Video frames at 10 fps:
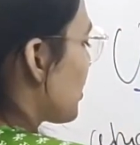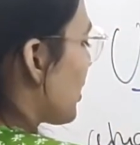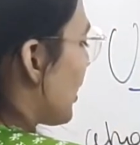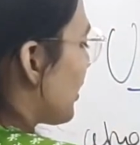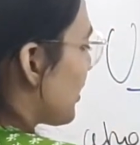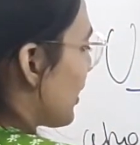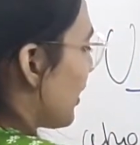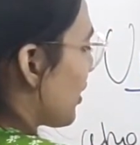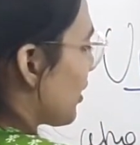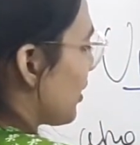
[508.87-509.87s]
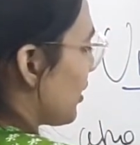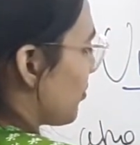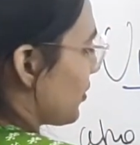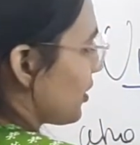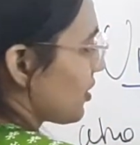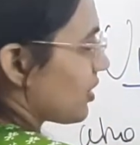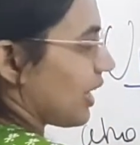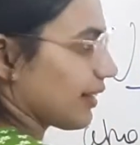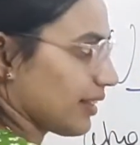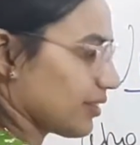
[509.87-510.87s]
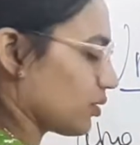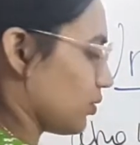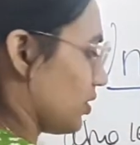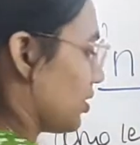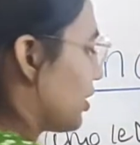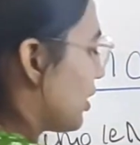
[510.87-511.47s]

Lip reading: I'll take numbers like that only.